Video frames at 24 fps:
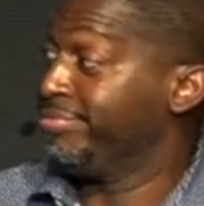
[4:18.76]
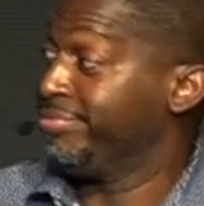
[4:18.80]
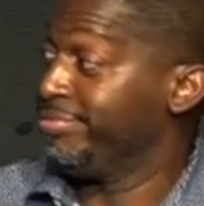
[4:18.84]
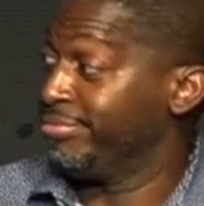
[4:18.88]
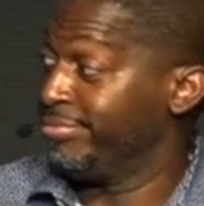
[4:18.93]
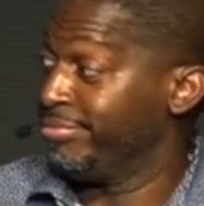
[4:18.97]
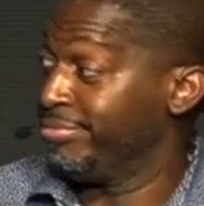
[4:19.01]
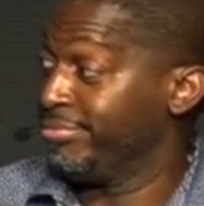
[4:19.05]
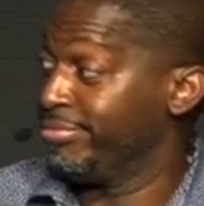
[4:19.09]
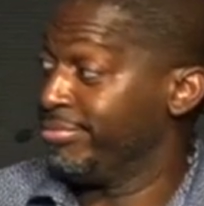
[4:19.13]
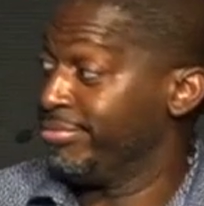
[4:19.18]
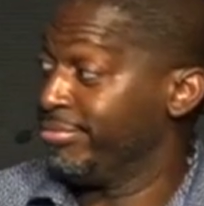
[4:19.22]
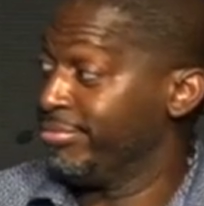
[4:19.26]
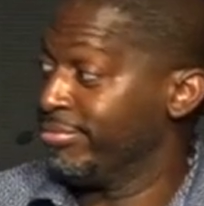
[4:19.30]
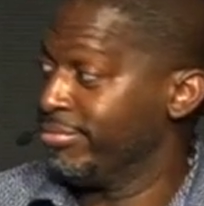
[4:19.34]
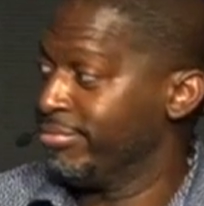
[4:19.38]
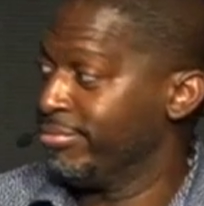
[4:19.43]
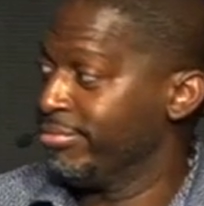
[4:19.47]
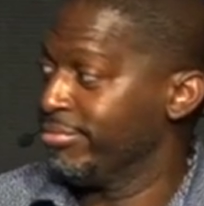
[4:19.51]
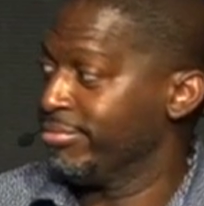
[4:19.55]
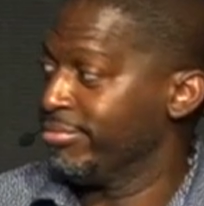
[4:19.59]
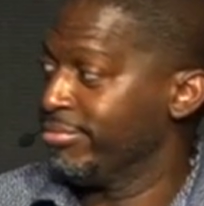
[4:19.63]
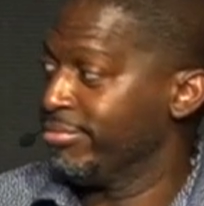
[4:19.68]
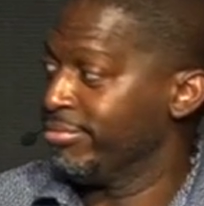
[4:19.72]

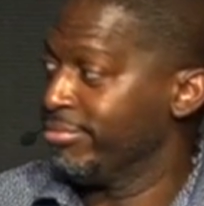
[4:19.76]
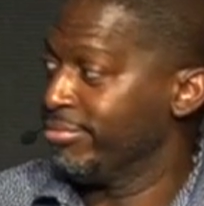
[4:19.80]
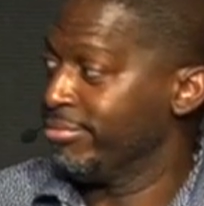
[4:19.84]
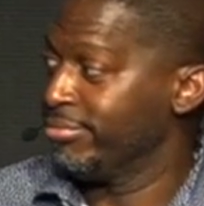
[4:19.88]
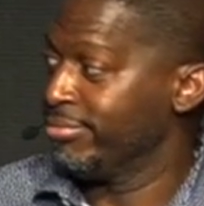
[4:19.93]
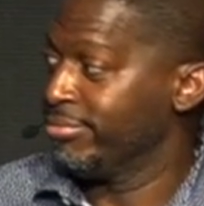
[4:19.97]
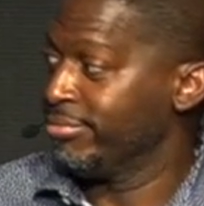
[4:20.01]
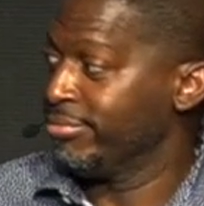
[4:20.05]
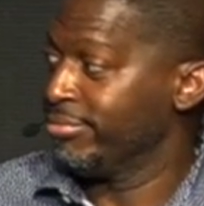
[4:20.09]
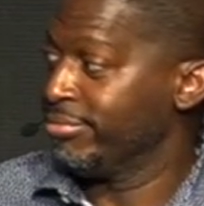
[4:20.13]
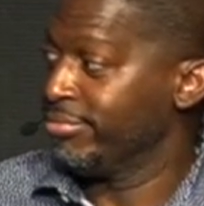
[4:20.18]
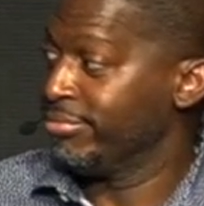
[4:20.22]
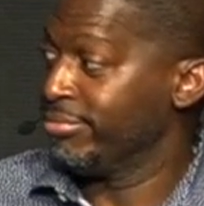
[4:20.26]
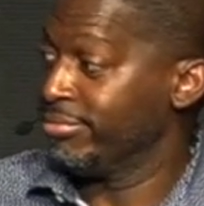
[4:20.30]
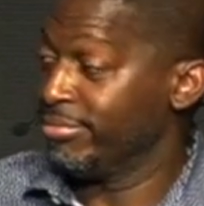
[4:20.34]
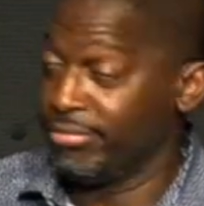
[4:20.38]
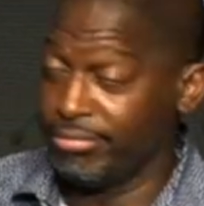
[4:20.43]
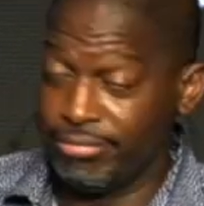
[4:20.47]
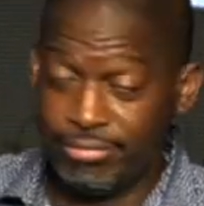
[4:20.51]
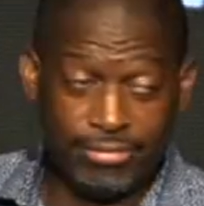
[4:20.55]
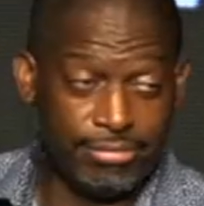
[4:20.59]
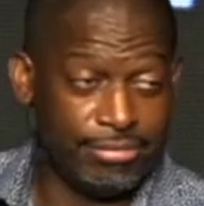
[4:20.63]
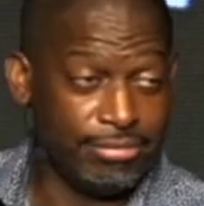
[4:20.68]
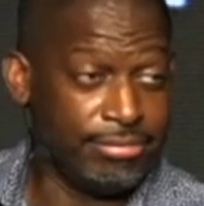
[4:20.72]

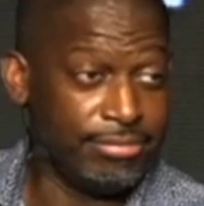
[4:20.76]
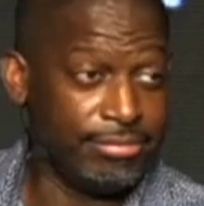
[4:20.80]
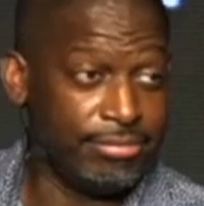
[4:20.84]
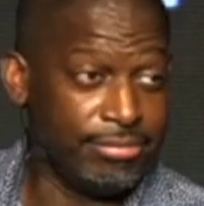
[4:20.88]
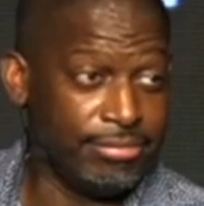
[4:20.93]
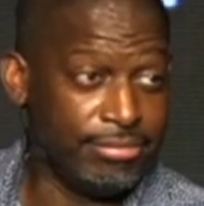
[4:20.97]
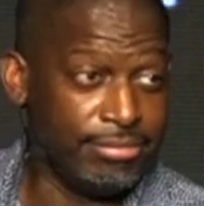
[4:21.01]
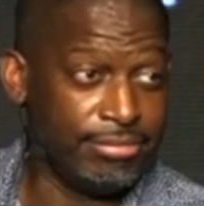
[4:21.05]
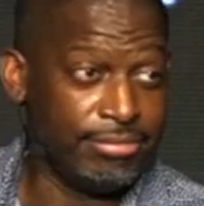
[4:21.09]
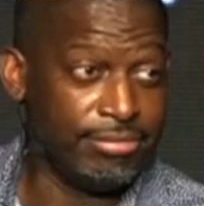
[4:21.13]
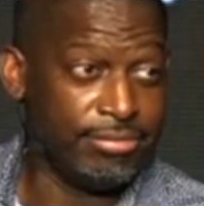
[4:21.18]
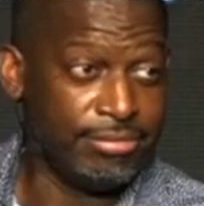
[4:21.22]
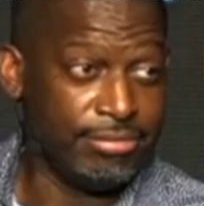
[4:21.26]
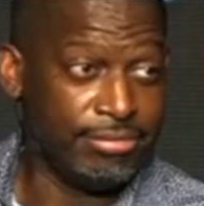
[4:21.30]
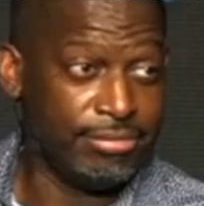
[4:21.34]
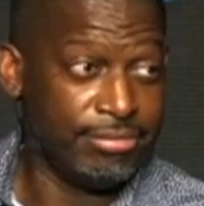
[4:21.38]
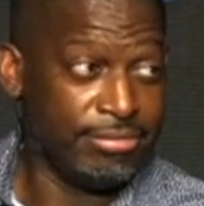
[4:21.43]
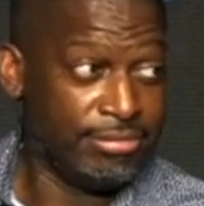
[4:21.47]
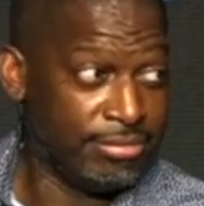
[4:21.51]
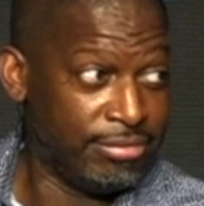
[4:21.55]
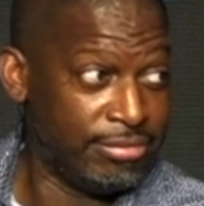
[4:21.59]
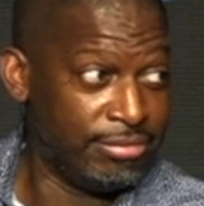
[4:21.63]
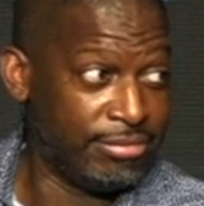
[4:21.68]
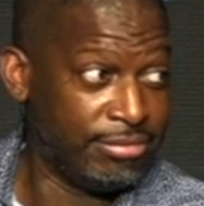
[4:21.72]

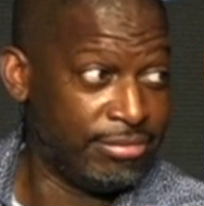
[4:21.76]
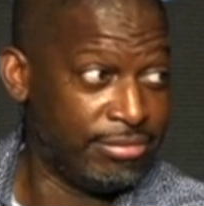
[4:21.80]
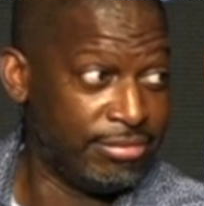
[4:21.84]
(no one is talking)